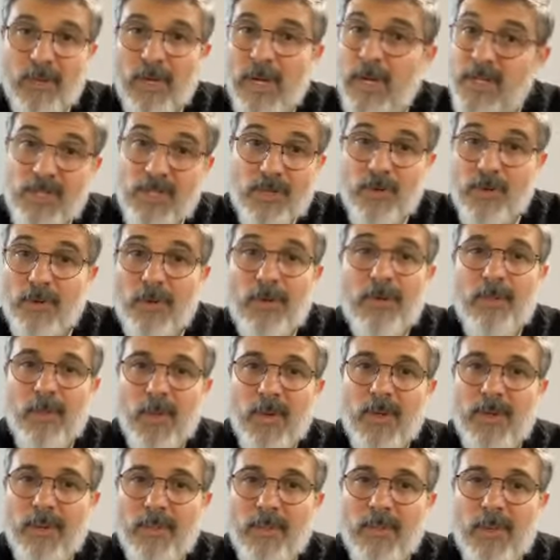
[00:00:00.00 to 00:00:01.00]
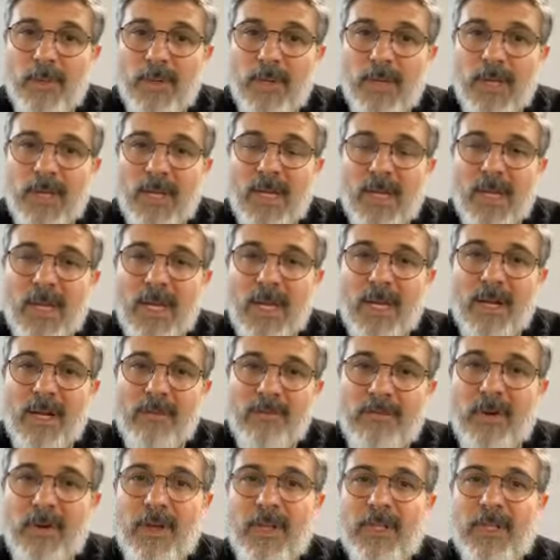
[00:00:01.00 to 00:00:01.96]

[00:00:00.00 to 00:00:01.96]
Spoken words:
I actually heard about him." And I